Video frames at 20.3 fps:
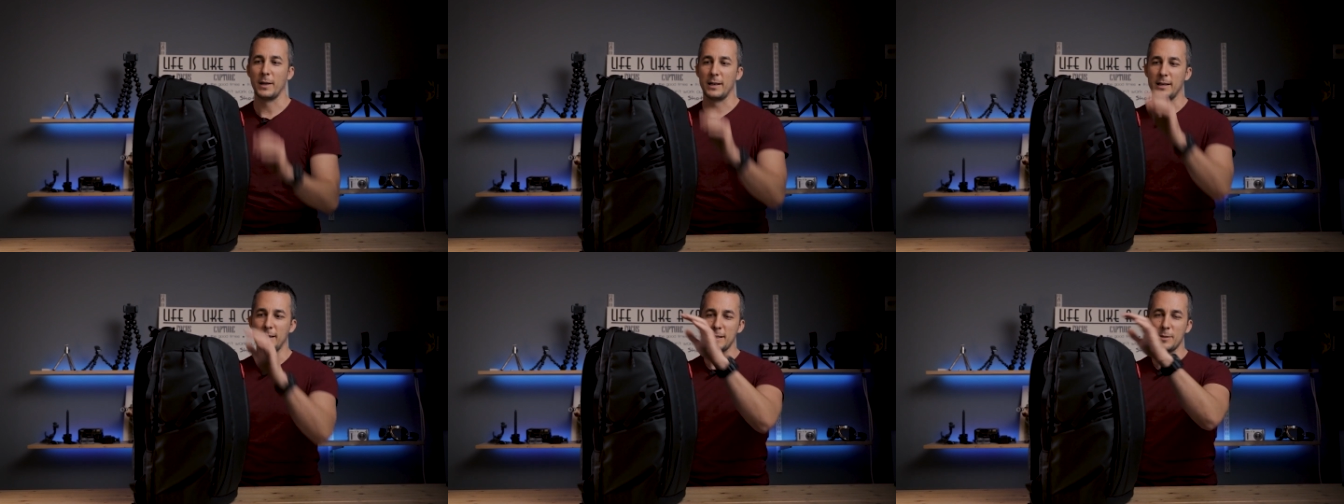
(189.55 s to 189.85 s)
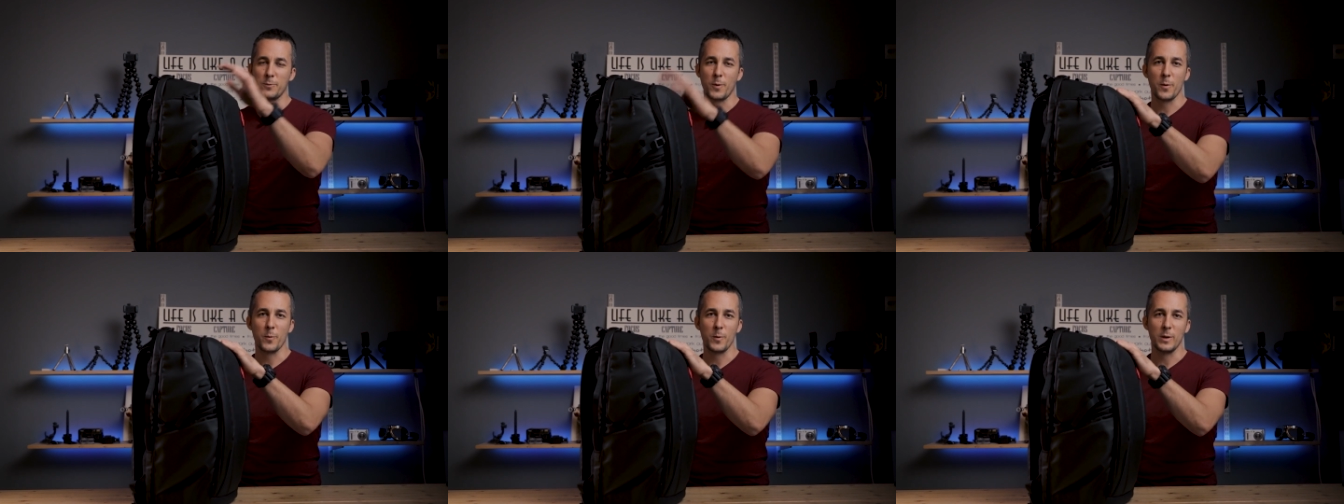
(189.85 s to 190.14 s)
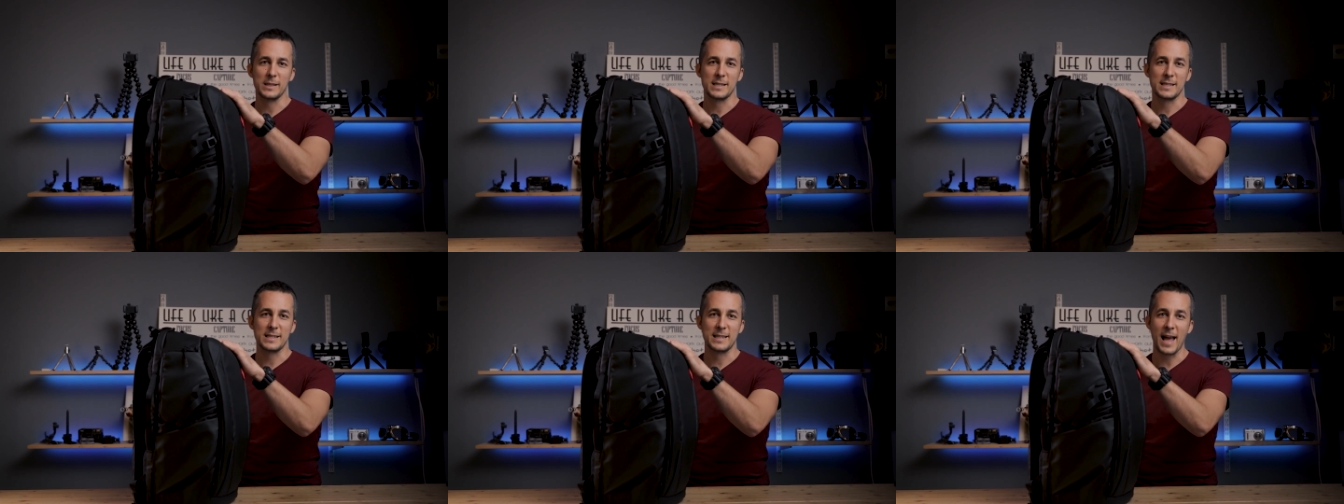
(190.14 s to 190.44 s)
but this one
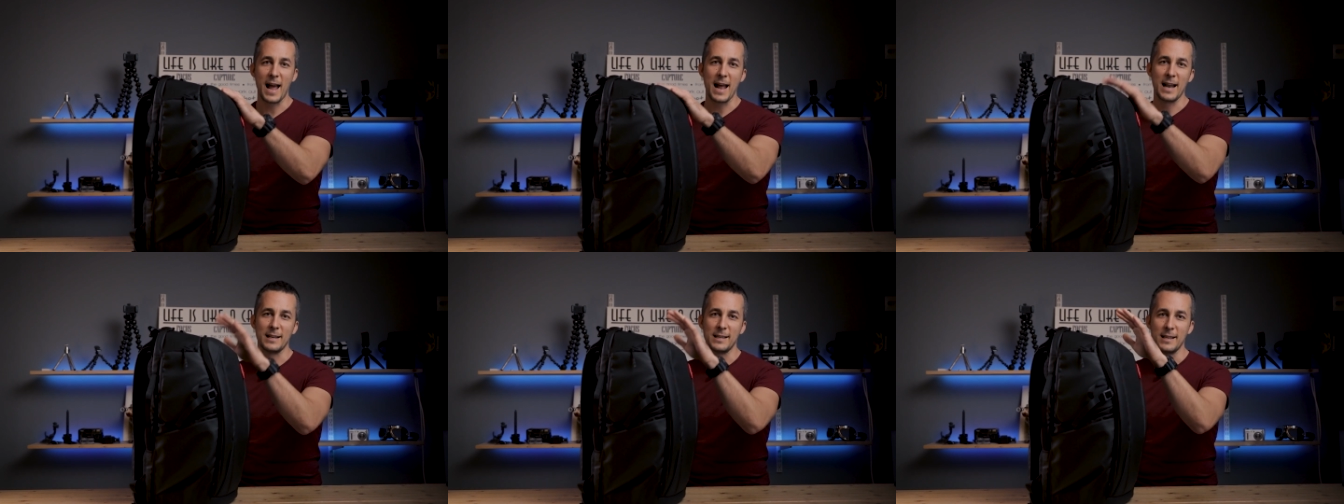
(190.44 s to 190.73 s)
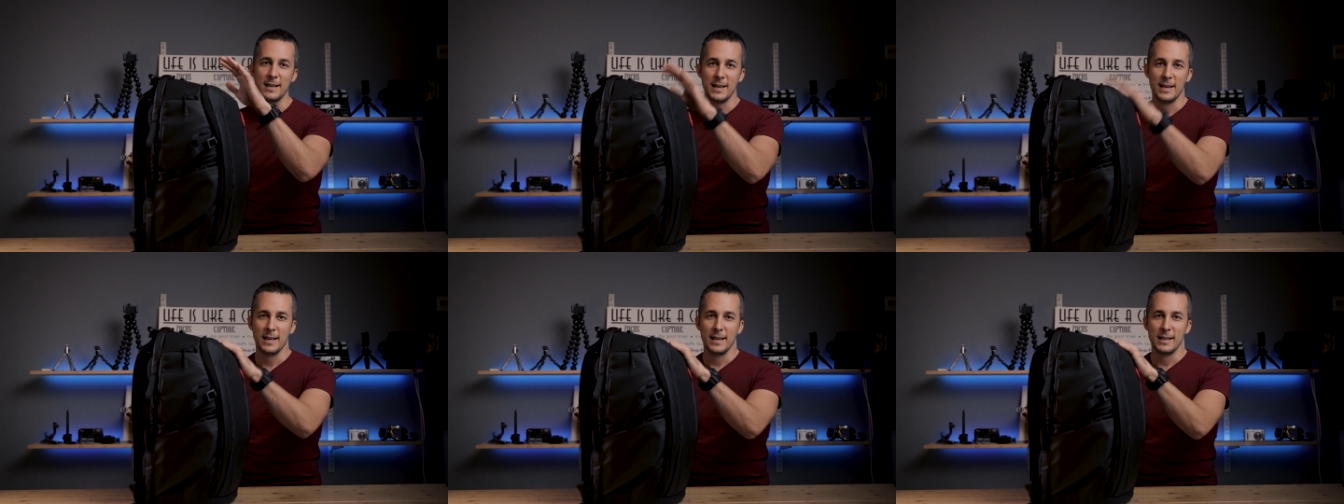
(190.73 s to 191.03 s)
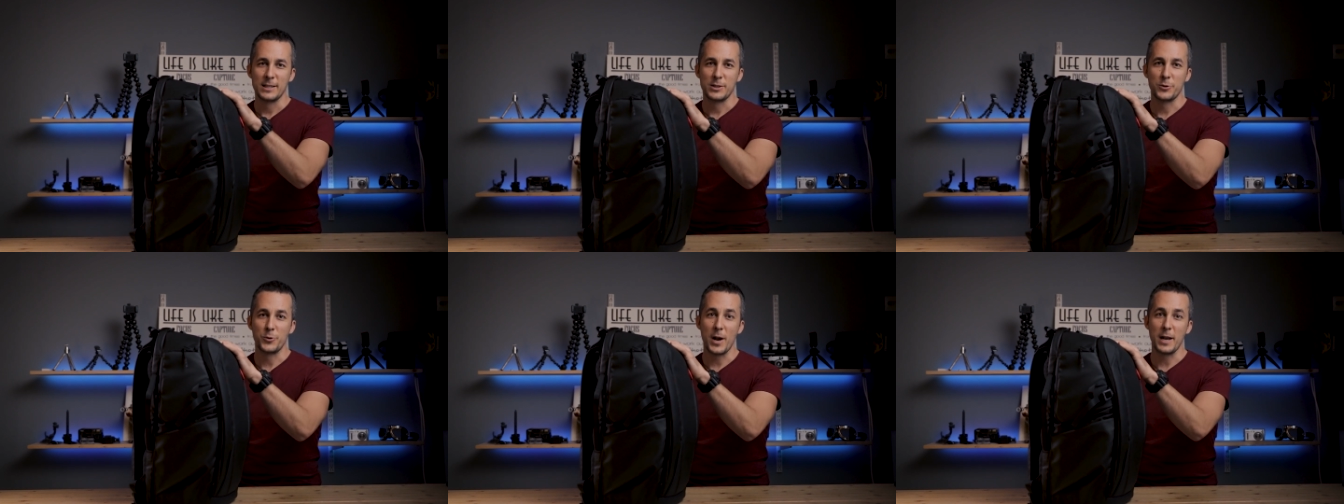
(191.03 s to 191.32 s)
will stand
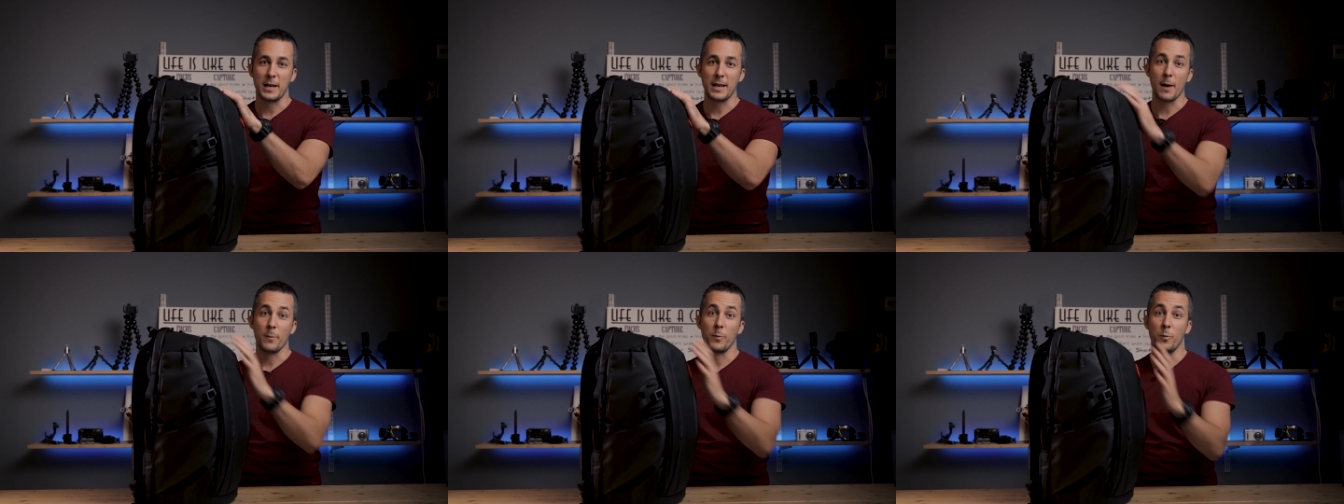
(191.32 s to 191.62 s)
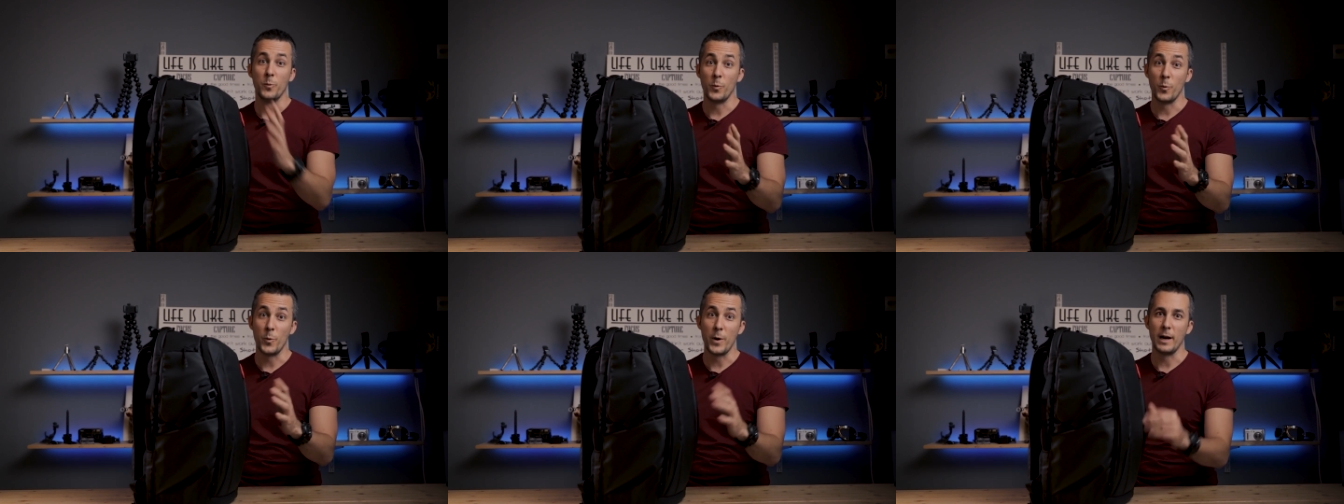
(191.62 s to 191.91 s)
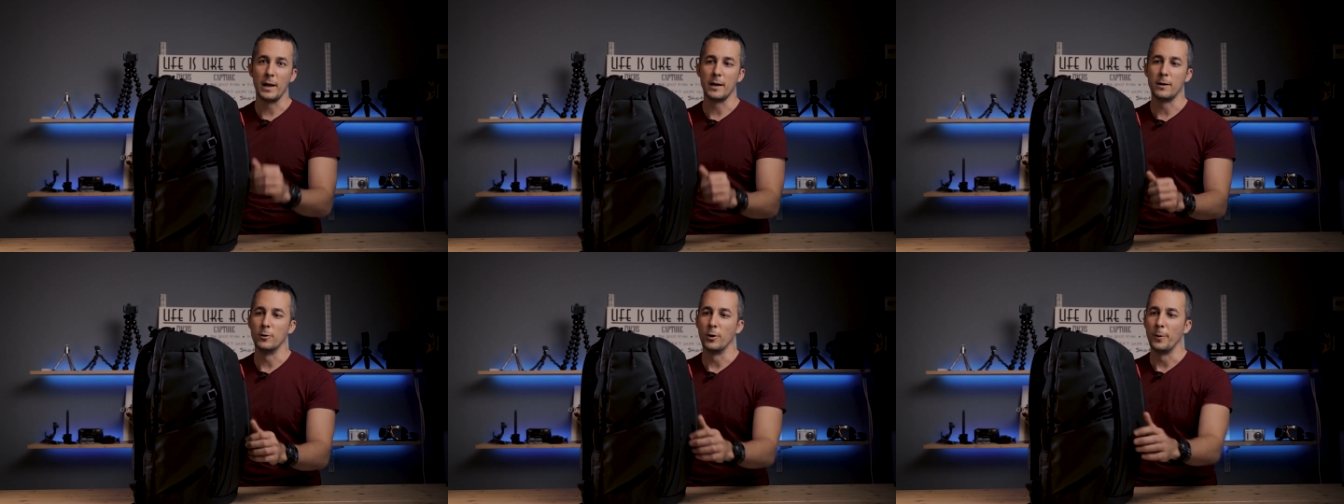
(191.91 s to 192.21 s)
straight up,
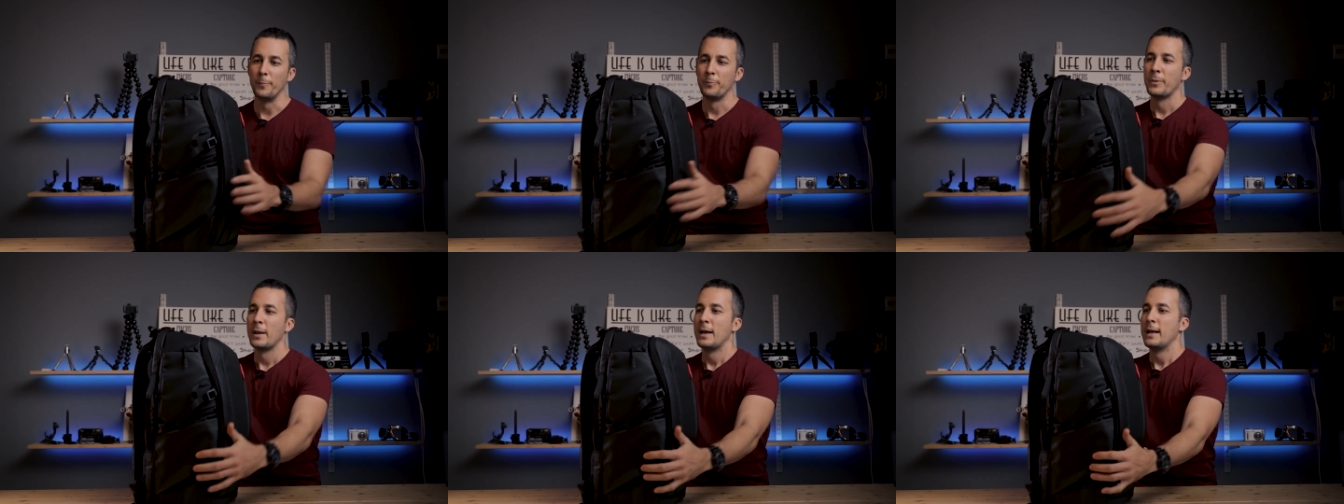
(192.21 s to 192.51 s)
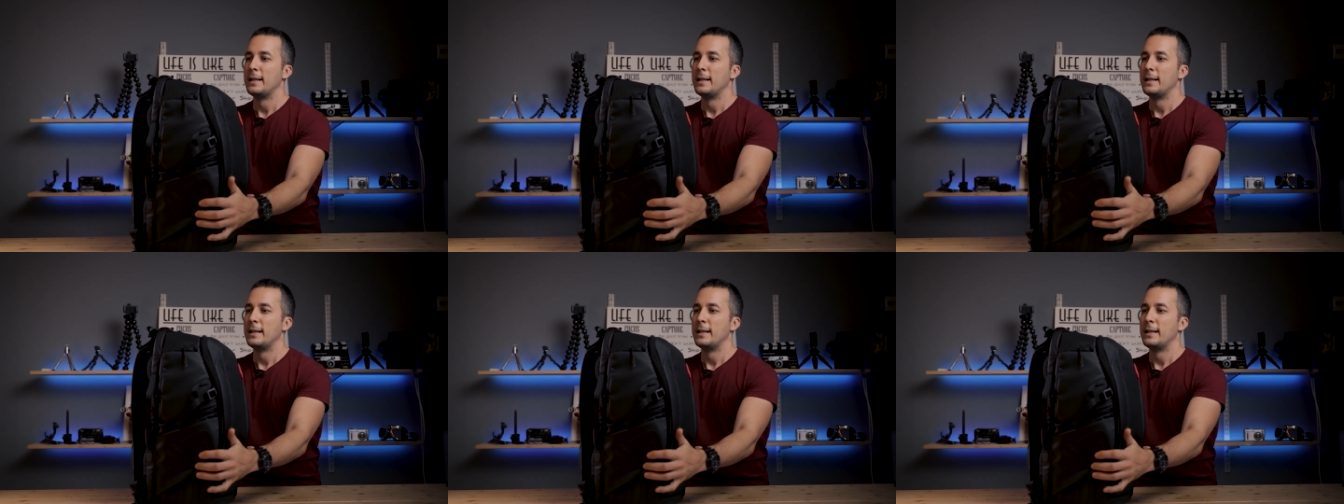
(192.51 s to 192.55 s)
really cool.